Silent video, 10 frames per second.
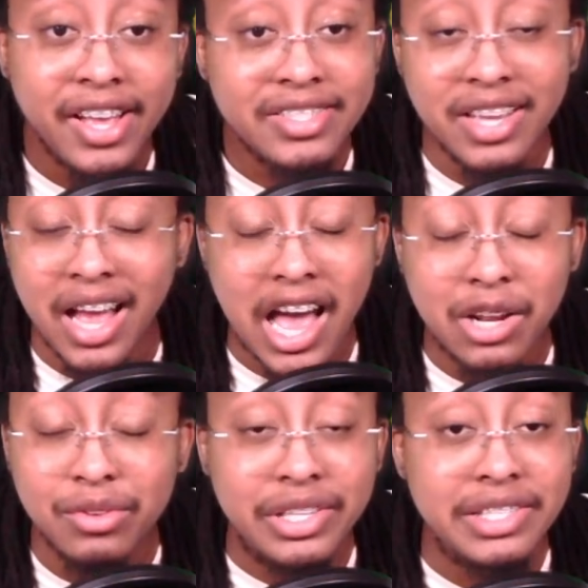So I
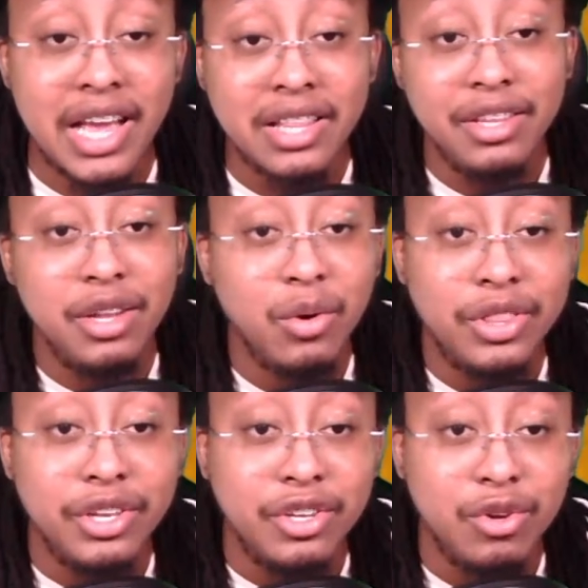don't exactly know
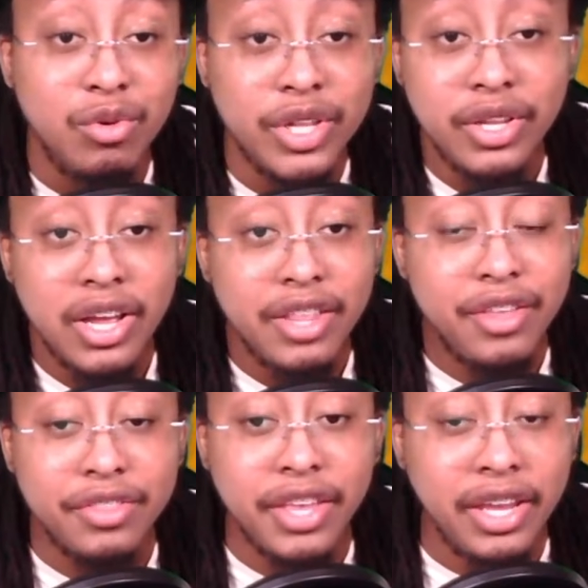what they're doing.
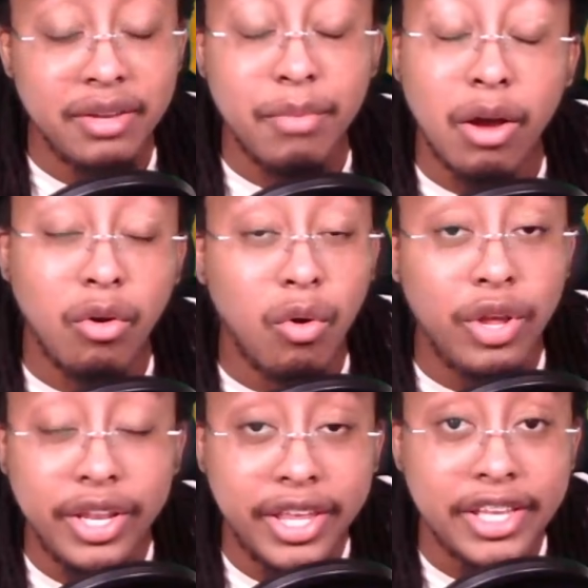They're thinking about
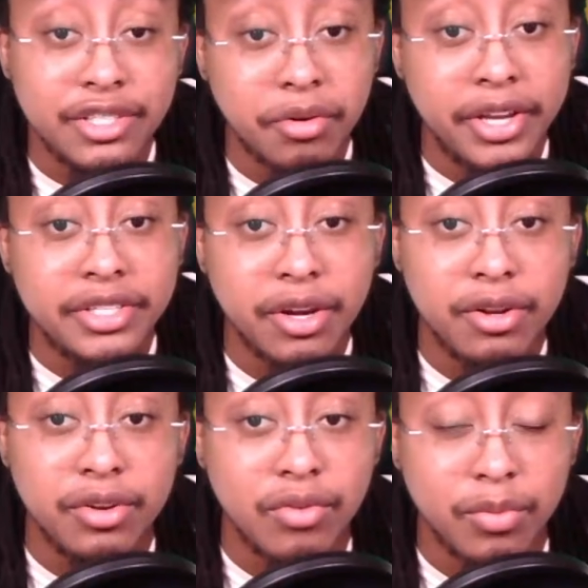going to get Trai
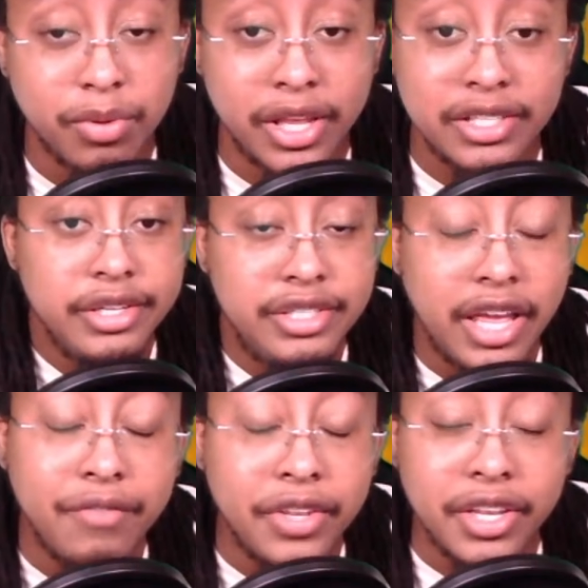Turner to replace
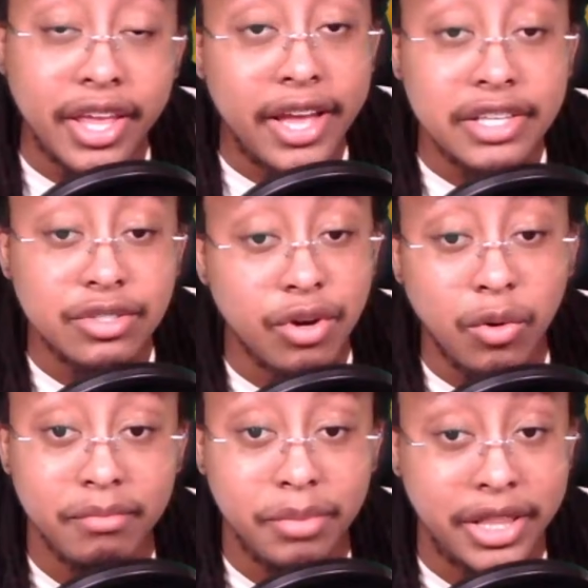David
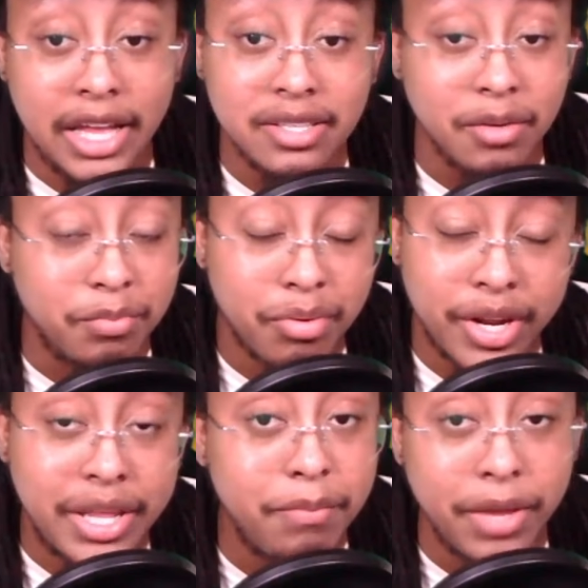DeCastro, but that's a
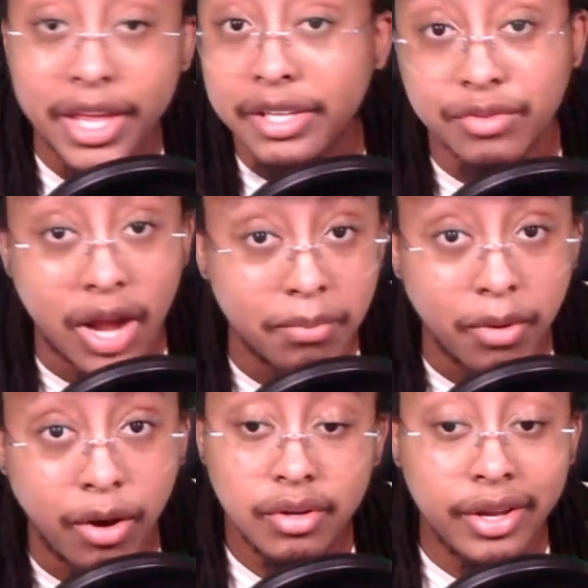pretty big drop
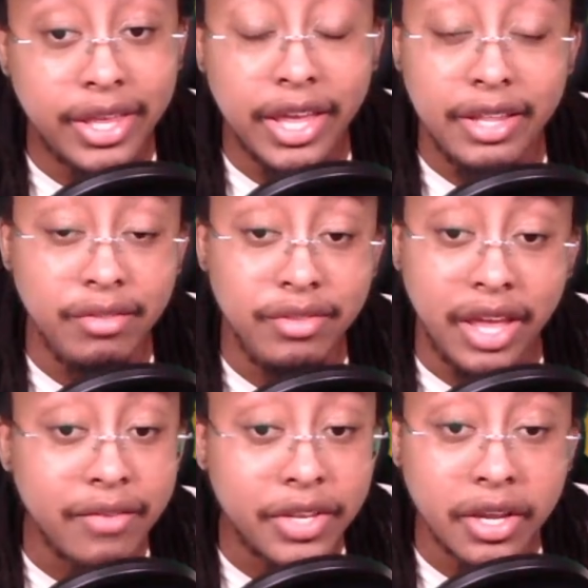off. Again,
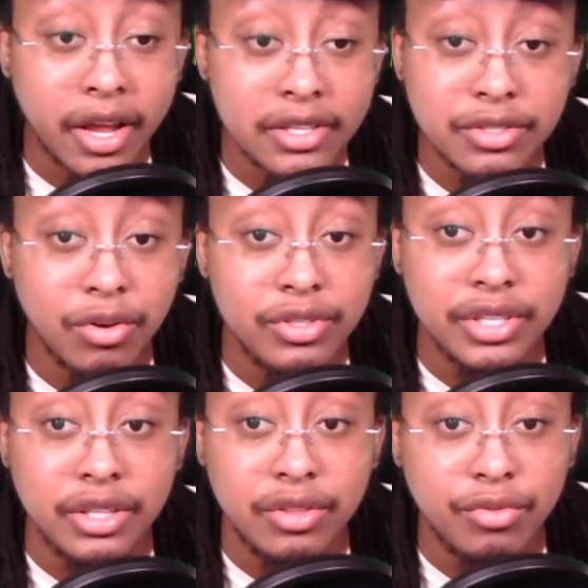David DeCastro is
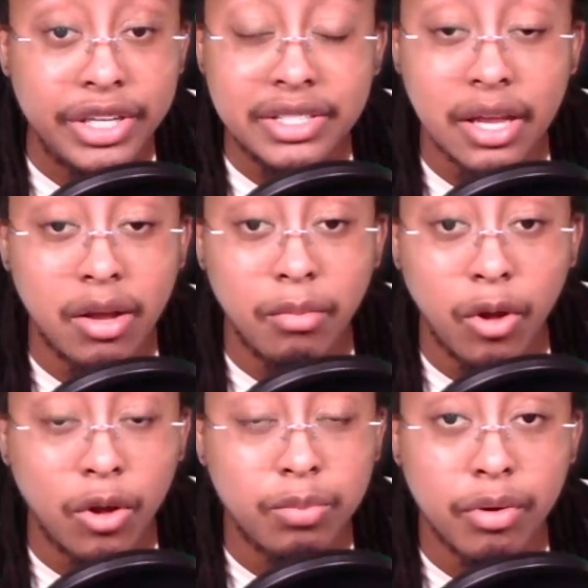a three time
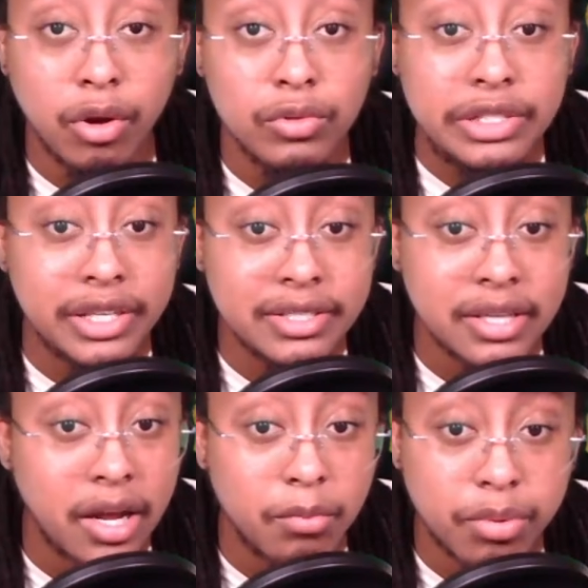All Pro, six
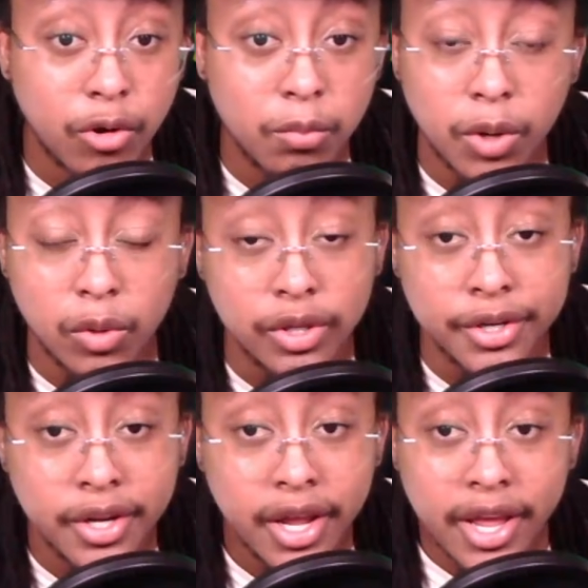time Pro
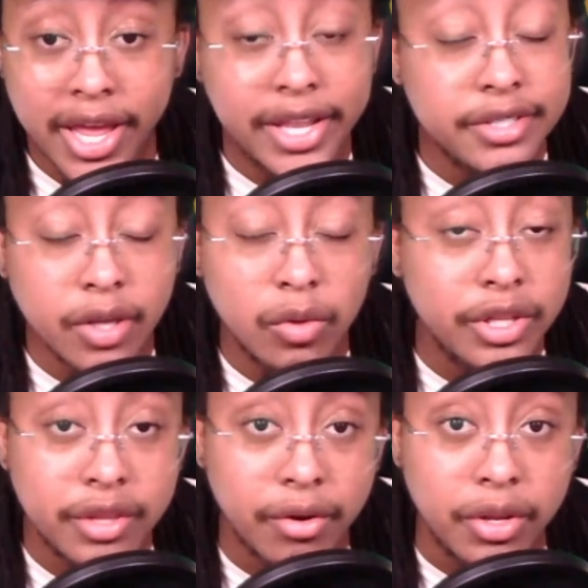Bowler, and he's
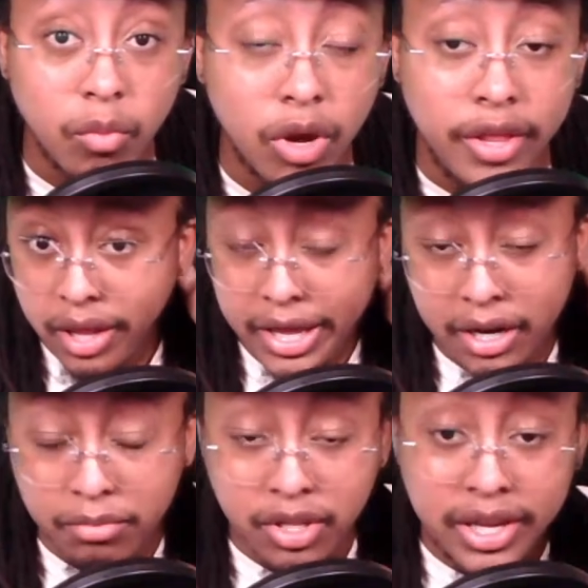only 31. And
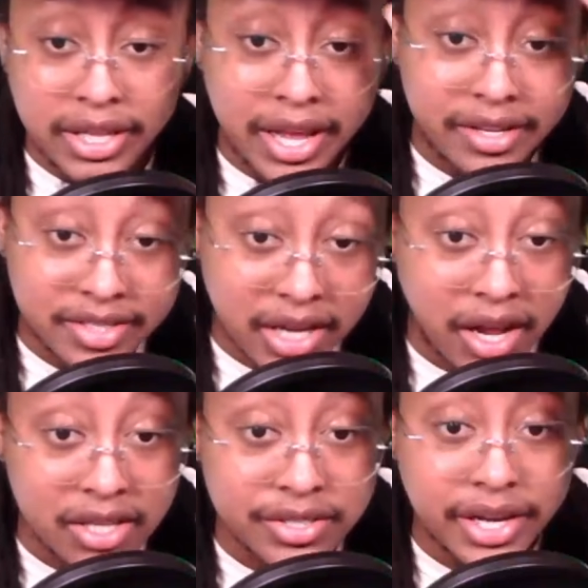I'm looking at his
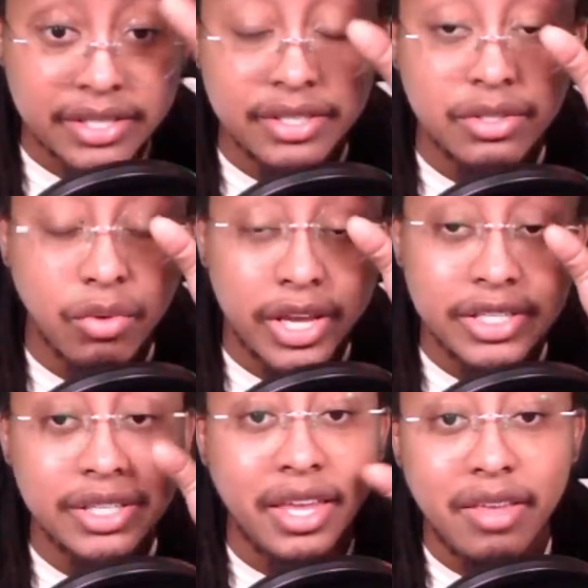contract
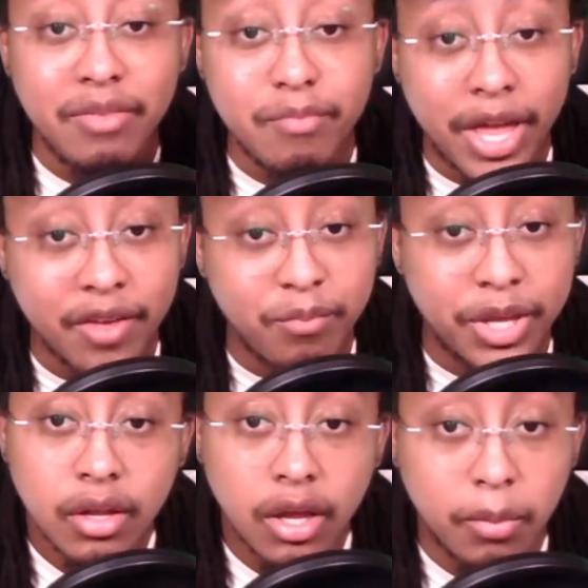situation, he may have
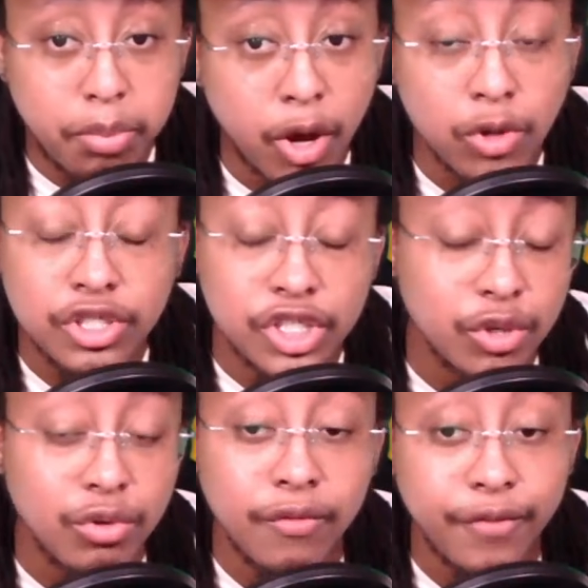been a post
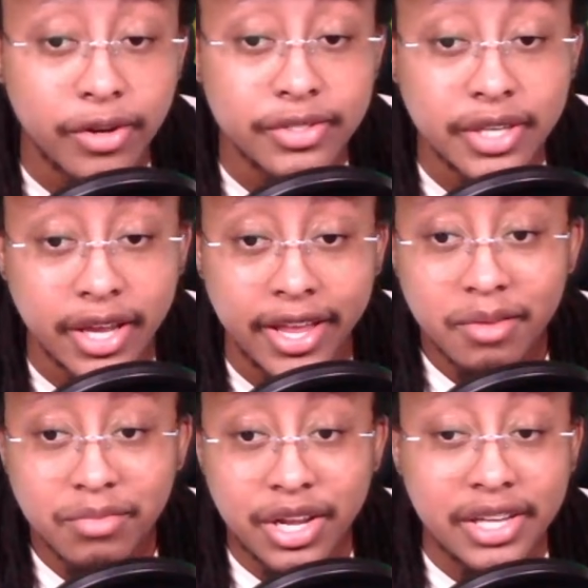June 1st cut
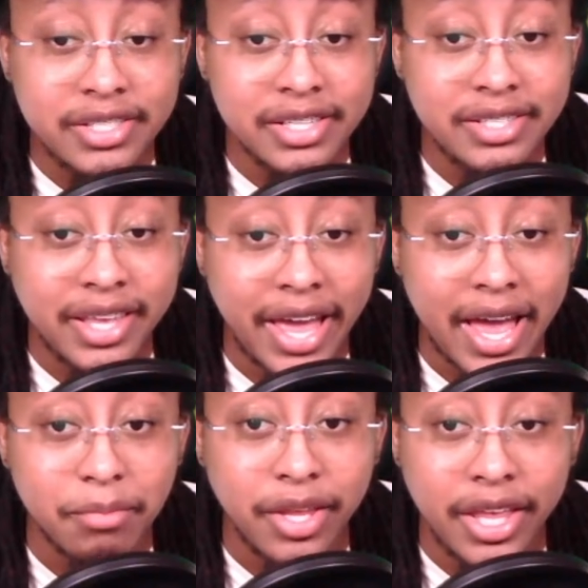because his
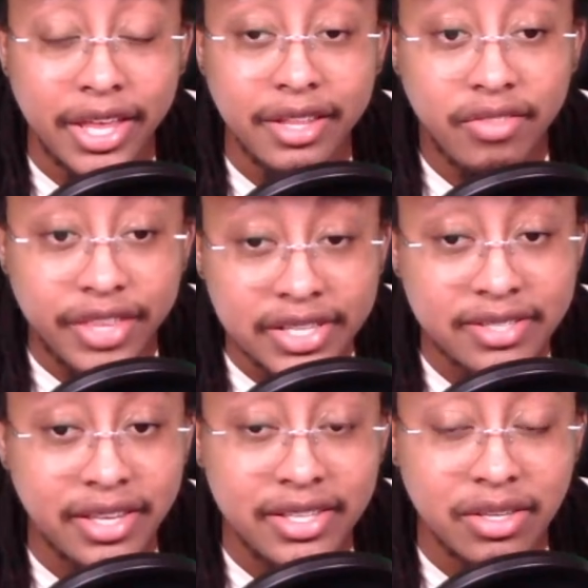cap hit this
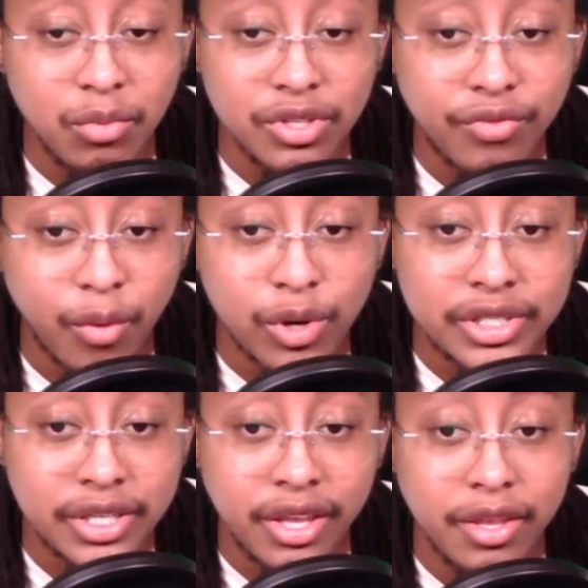season was
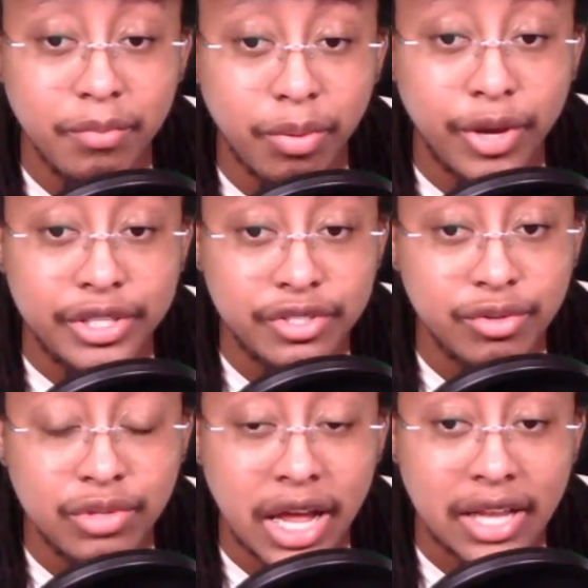
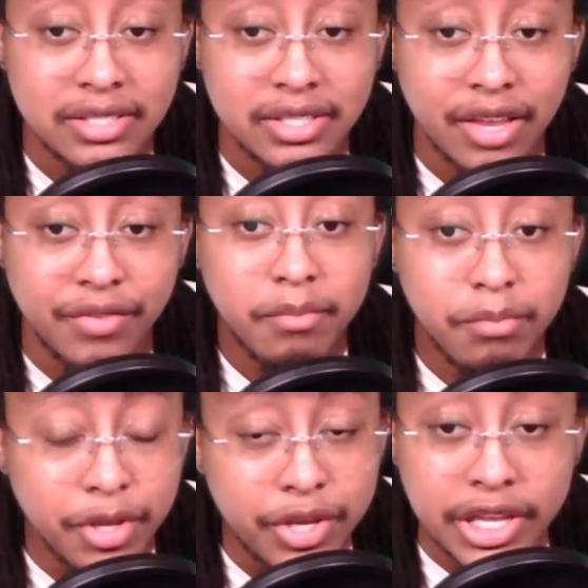$14.297
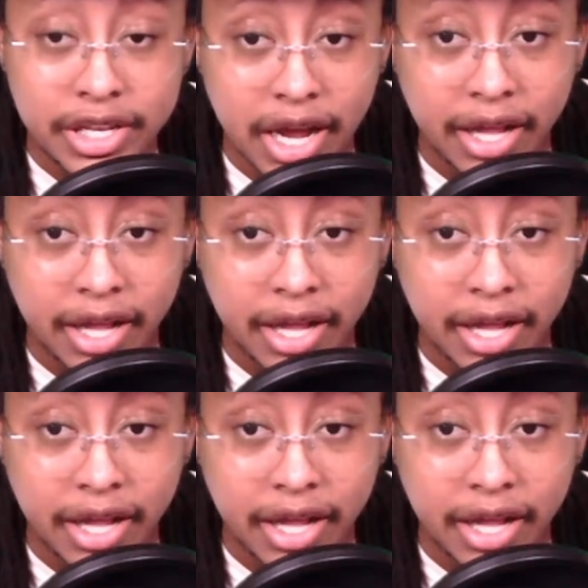million.